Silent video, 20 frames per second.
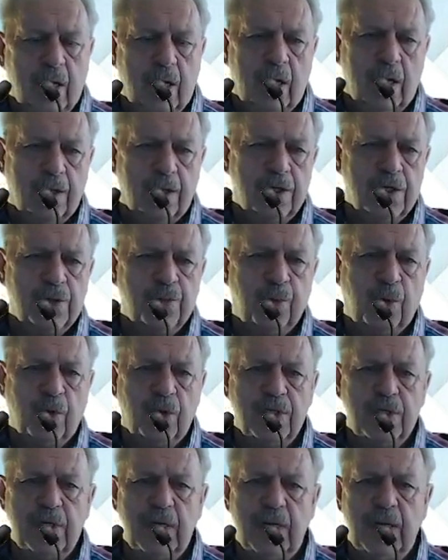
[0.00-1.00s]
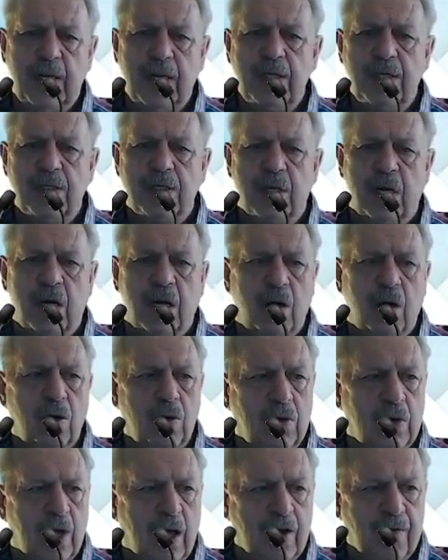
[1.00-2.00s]
This policy links a
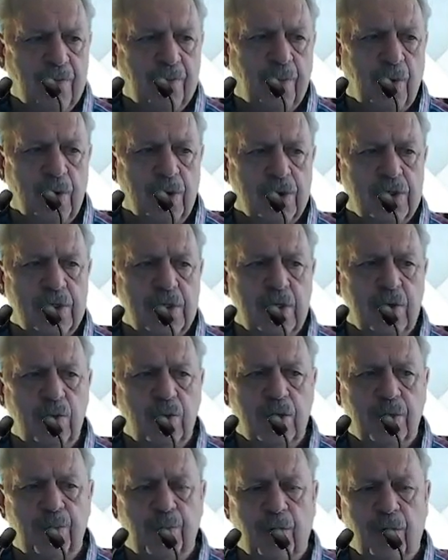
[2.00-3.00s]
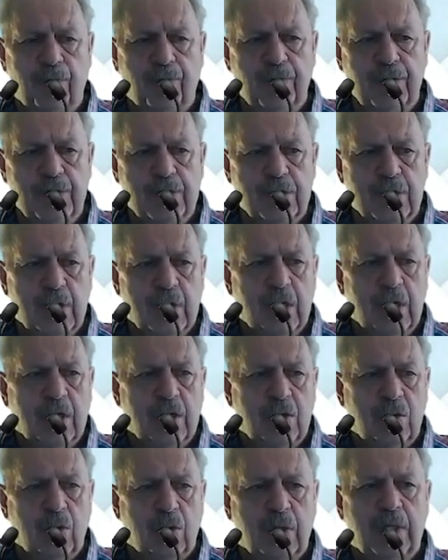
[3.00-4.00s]
whole life policy with profits
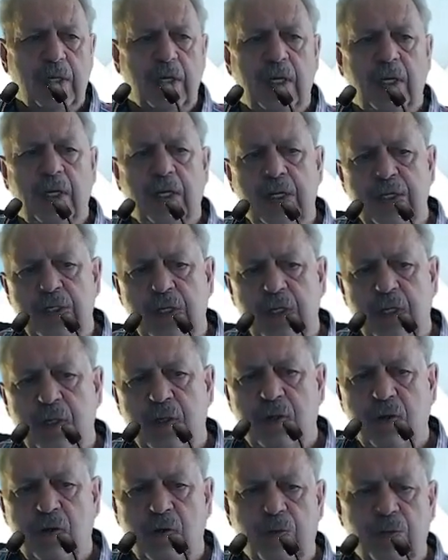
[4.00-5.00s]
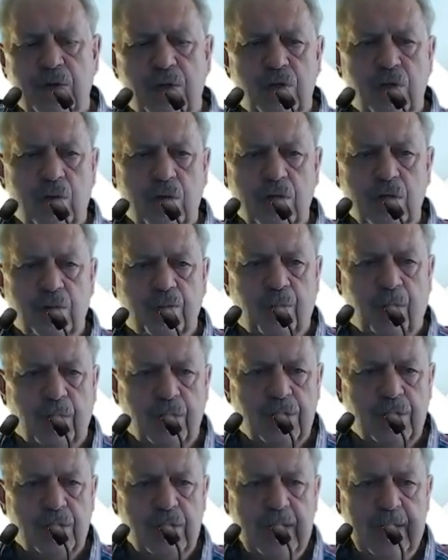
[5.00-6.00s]
to a decreasing term assurance
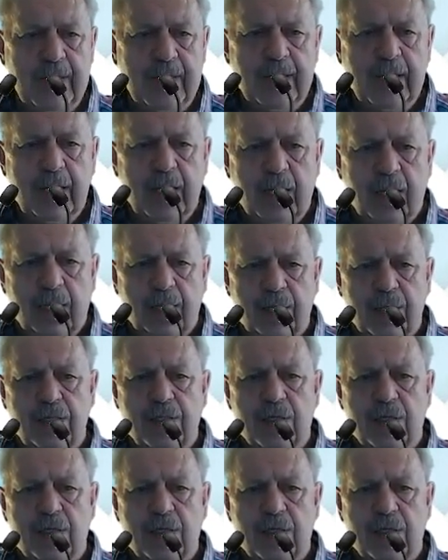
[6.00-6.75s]
policy. This